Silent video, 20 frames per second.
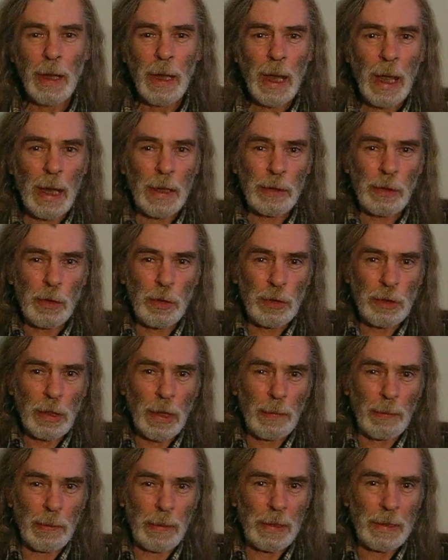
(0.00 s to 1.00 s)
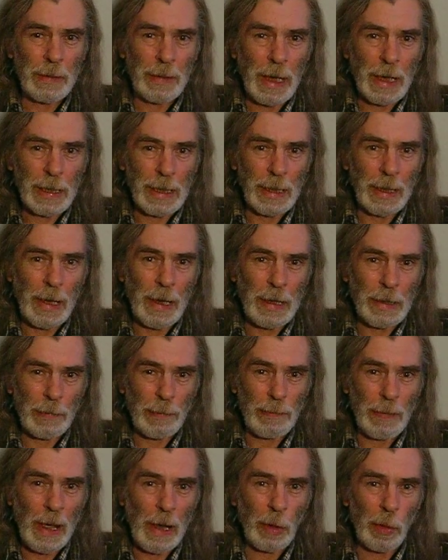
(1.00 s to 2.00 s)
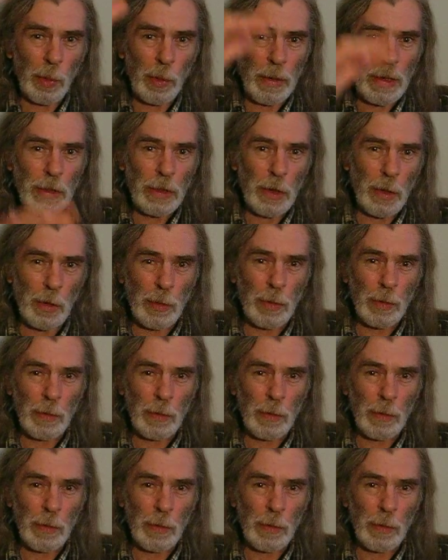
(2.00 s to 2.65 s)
and you shall bring that light back with you